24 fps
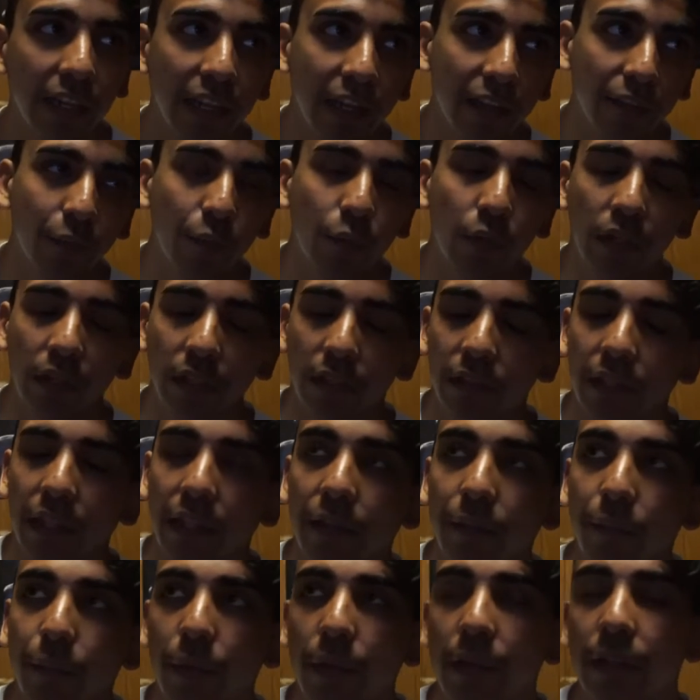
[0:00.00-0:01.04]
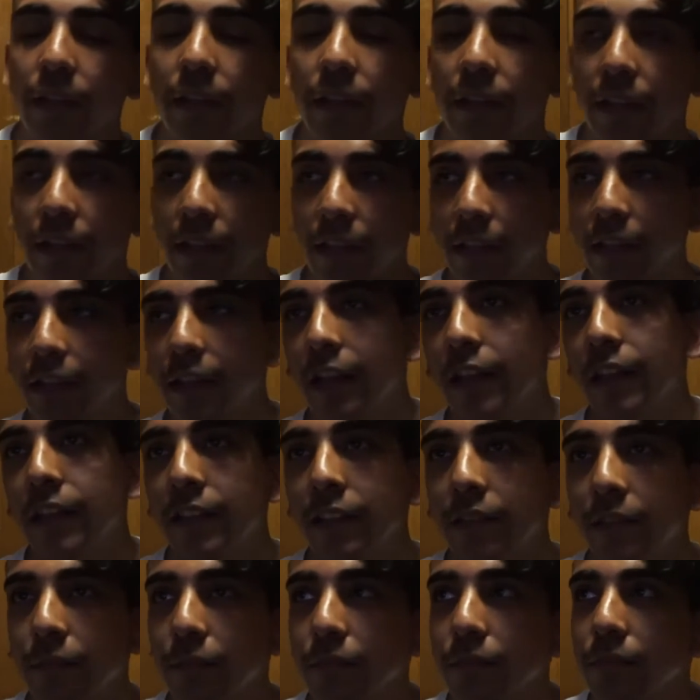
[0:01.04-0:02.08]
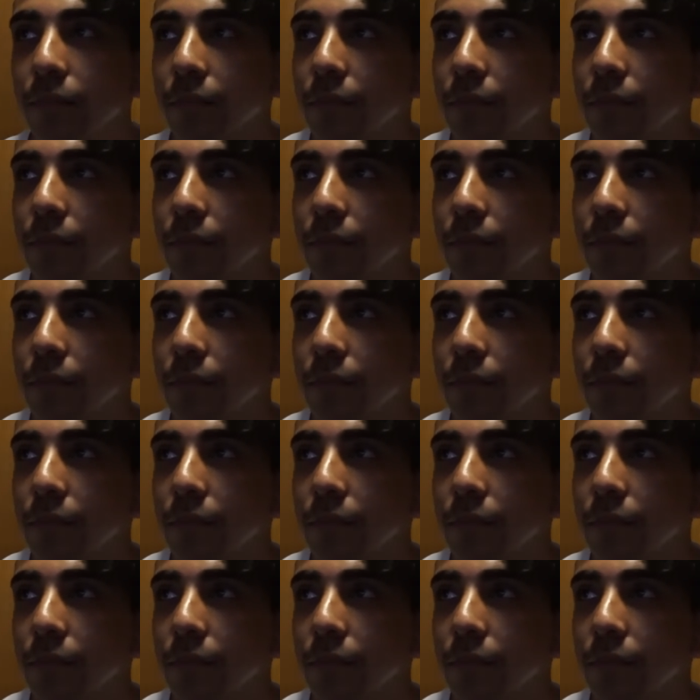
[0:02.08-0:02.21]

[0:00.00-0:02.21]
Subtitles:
have one a day break, and I ended up